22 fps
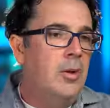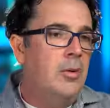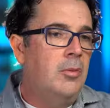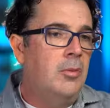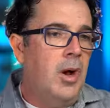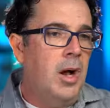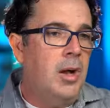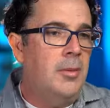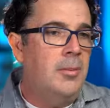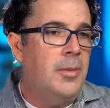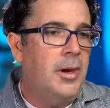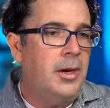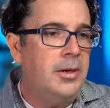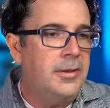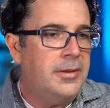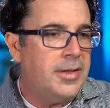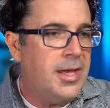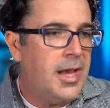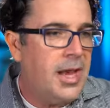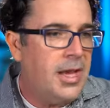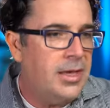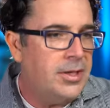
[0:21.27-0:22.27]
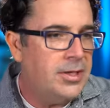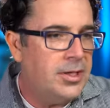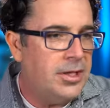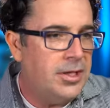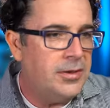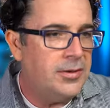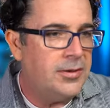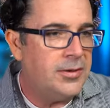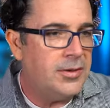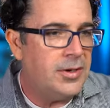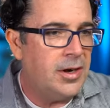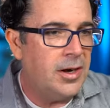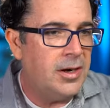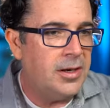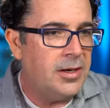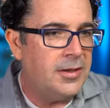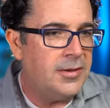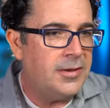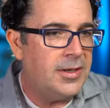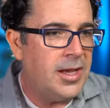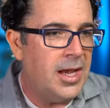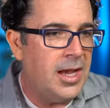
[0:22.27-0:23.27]
Walmart's cashiers,
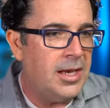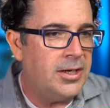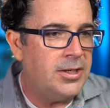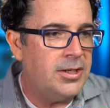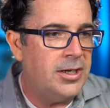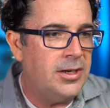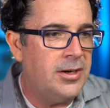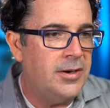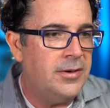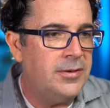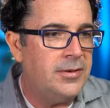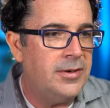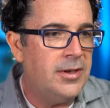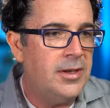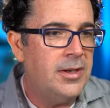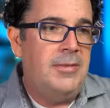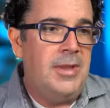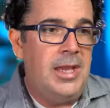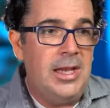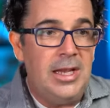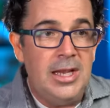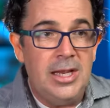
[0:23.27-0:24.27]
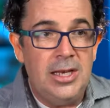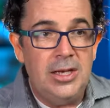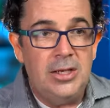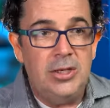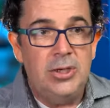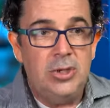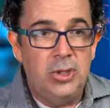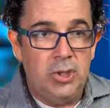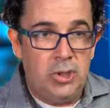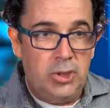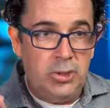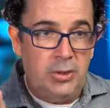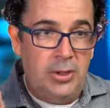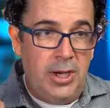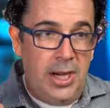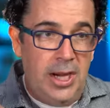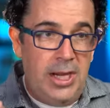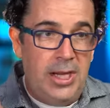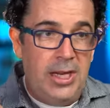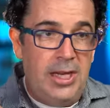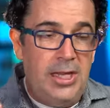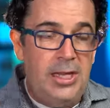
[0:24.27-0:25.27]
Target's cashiers, they get
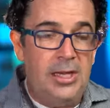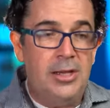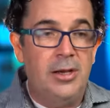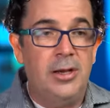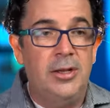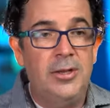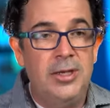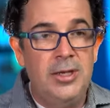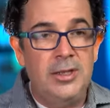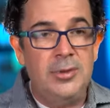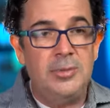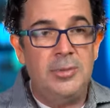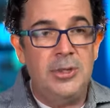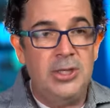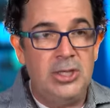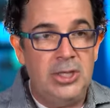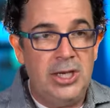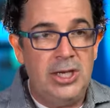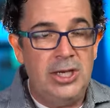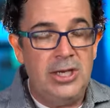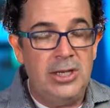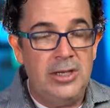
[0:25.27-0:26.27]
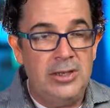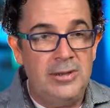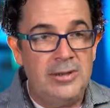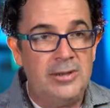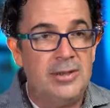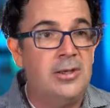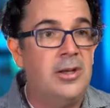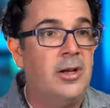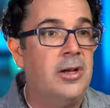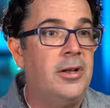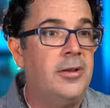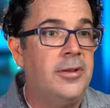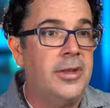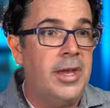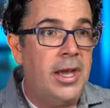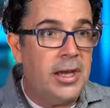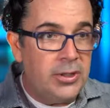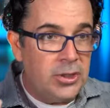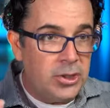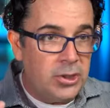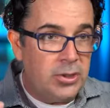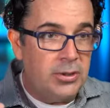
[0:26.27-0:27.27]
training on these machines and all
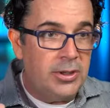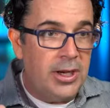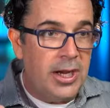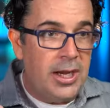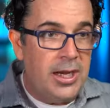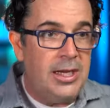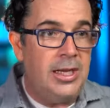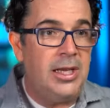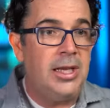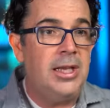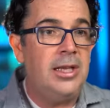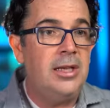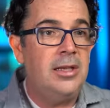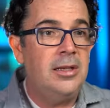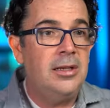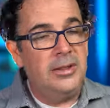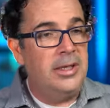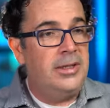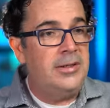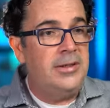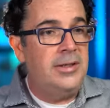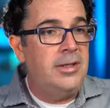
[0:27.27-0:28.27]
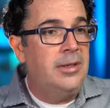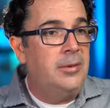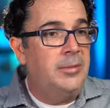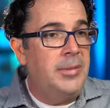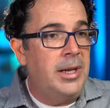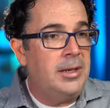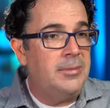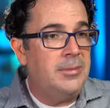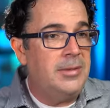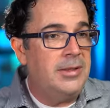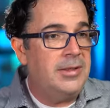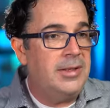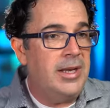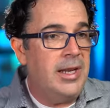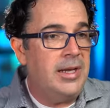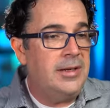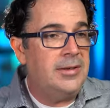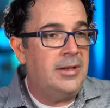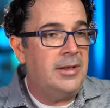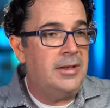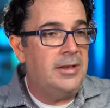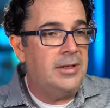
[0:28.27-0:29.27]
that training. They still make
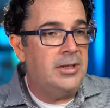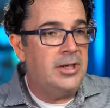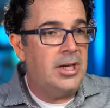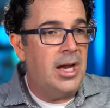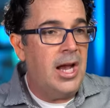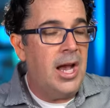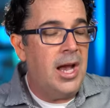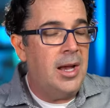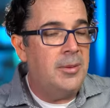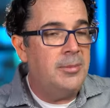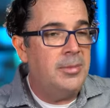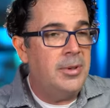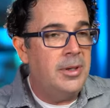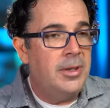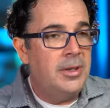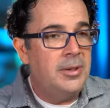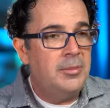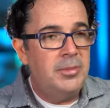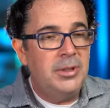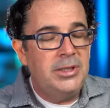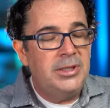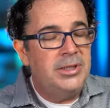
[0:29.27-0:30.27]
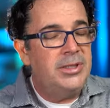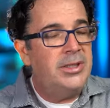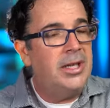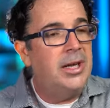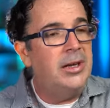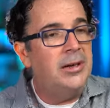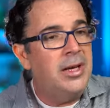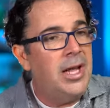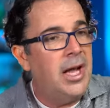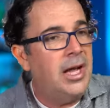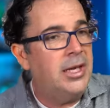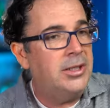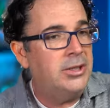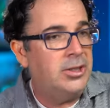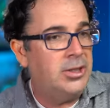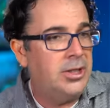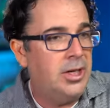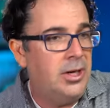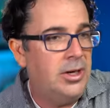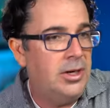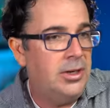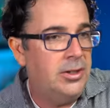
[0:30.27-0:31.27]
mistakes on the job but they're not
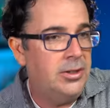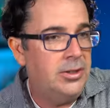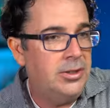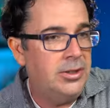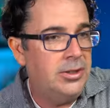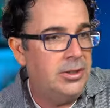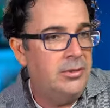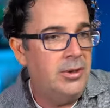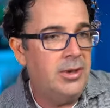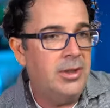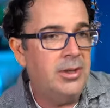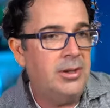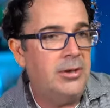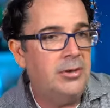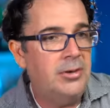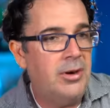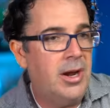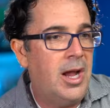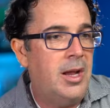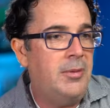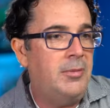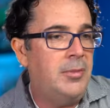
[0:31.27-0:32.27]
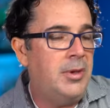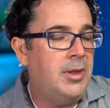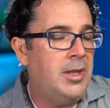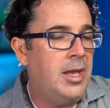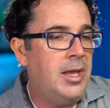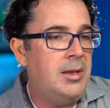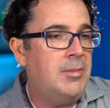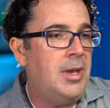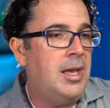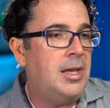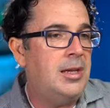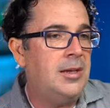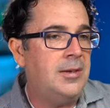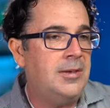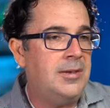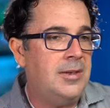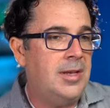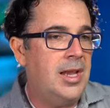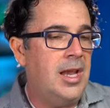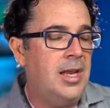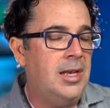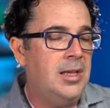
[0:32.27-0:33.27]
charged with a crime when they make a
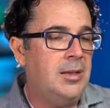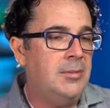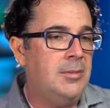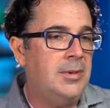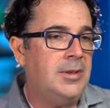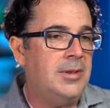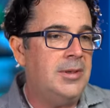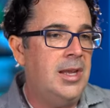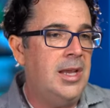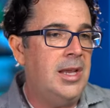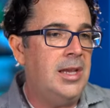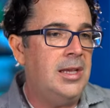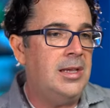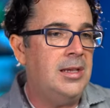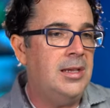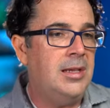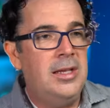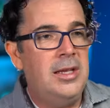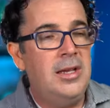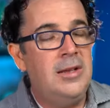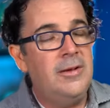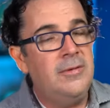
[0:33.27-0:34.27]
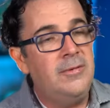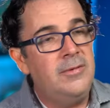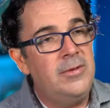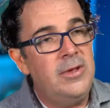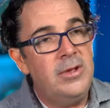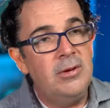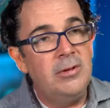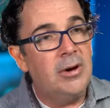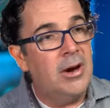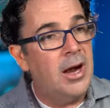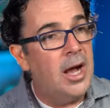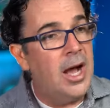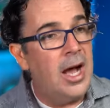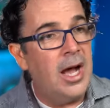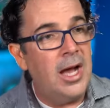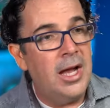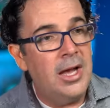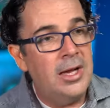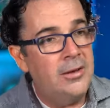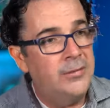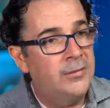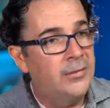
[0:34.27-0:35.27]
scanning mistake. If you or
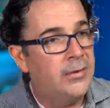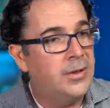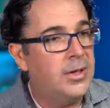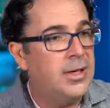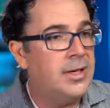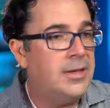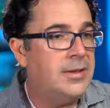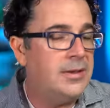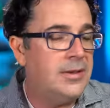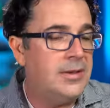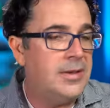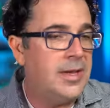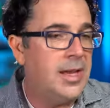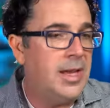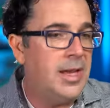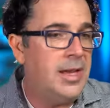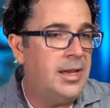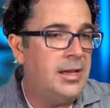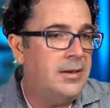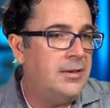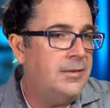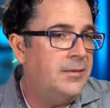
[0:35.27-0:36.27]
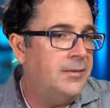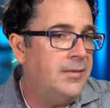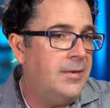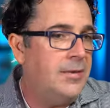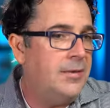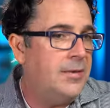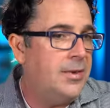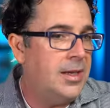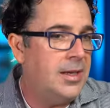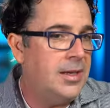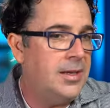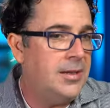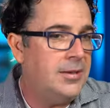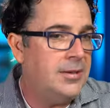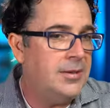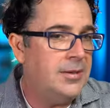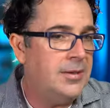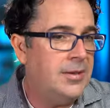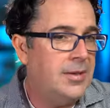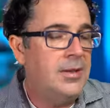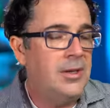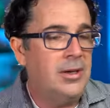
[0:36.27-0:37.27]
I forget to scan a few
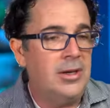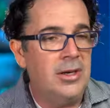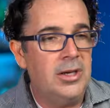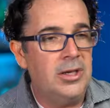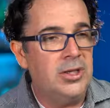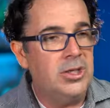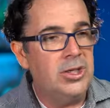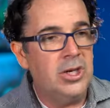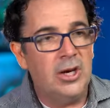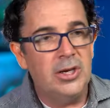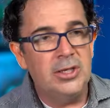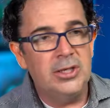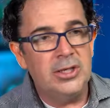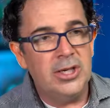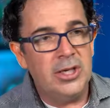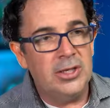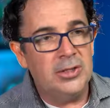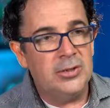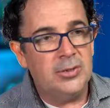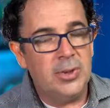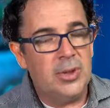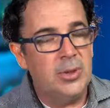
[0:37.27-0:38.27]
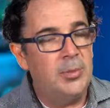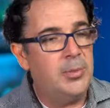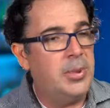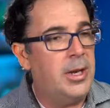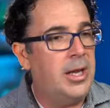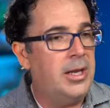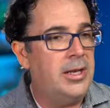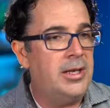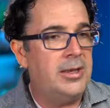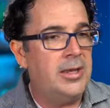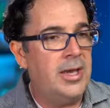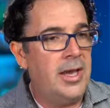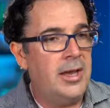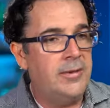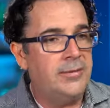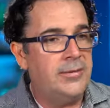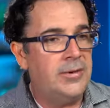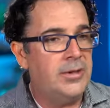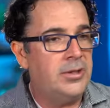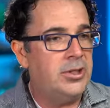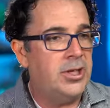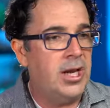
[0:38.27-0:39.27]
things, they're going to charge us with petty
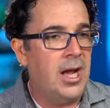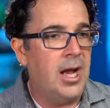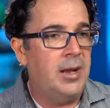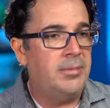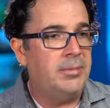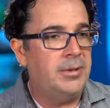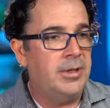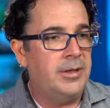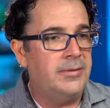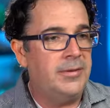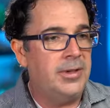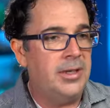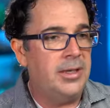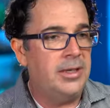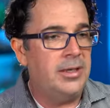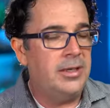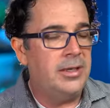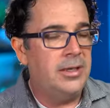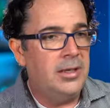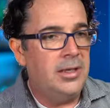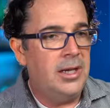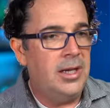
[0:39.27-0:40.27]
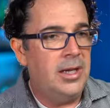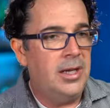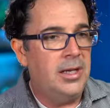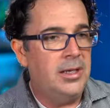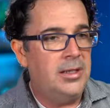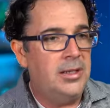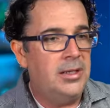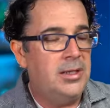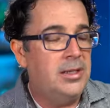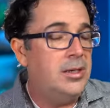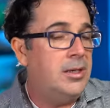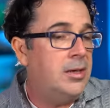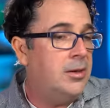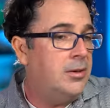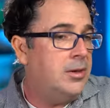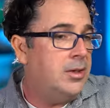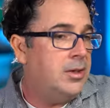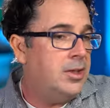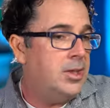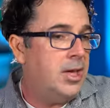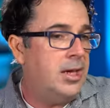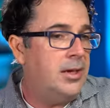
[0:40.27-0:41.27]
theft or shoplifting, and you can go to
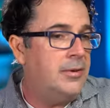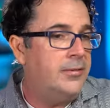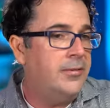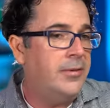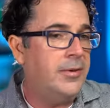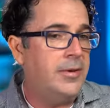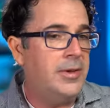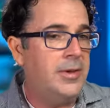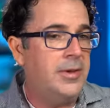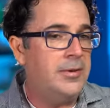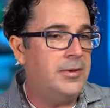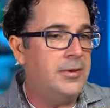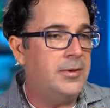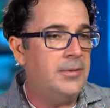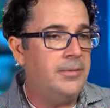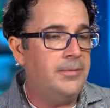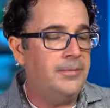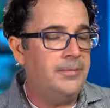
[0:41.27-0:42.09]
jail for this.